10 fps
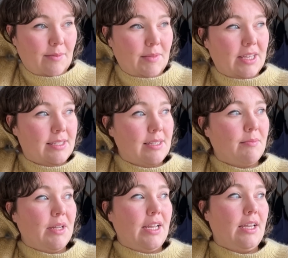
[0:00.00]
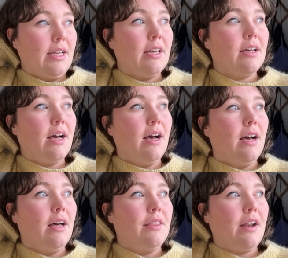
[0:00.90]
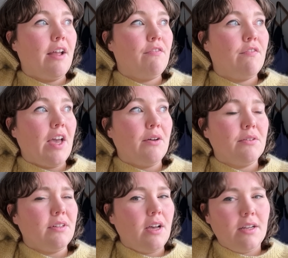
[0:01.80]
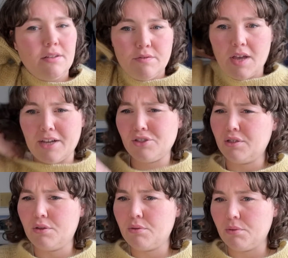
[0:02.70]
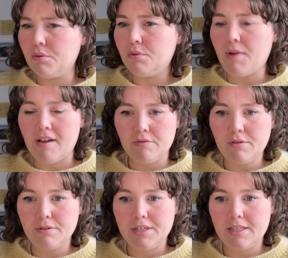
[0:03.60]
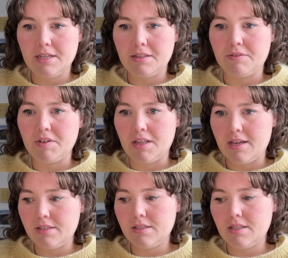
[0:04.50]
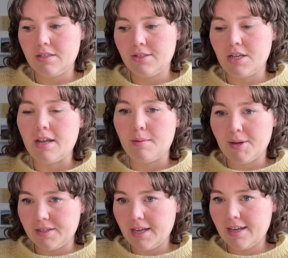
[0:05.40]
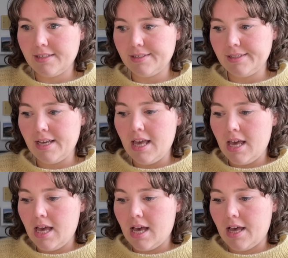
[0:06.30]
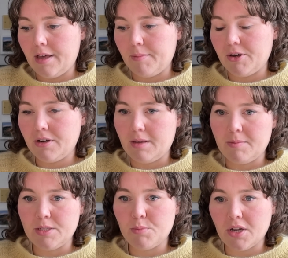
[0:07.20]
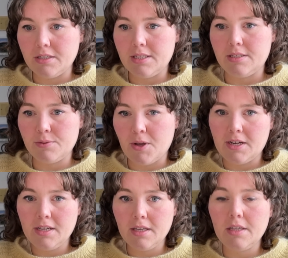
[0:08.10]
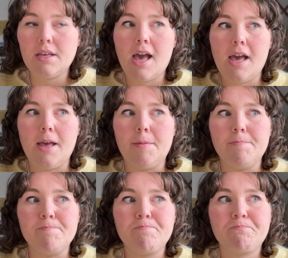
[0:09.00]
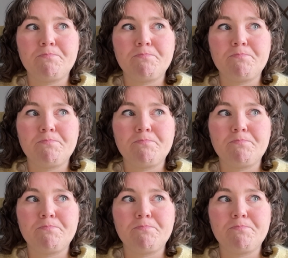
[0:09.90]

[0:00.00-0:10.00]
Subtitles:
is somebody that I found kind of actually through Ravelry, and then realized that she had a podcast. Her name is Brontë Swannick, and